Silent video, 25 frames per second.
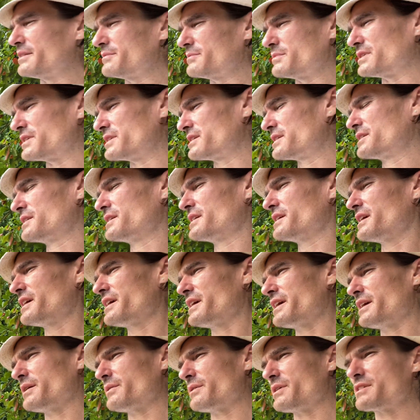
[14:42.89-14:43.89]
But
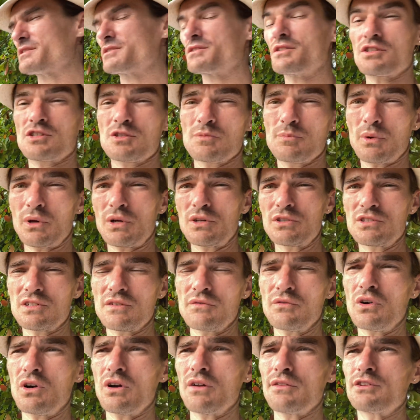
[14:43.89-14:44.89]
anyways, dispersed of
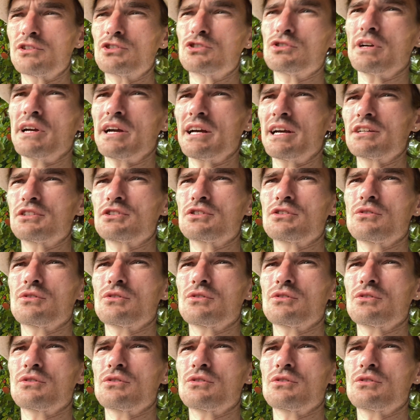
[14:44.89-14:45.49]
all the trash,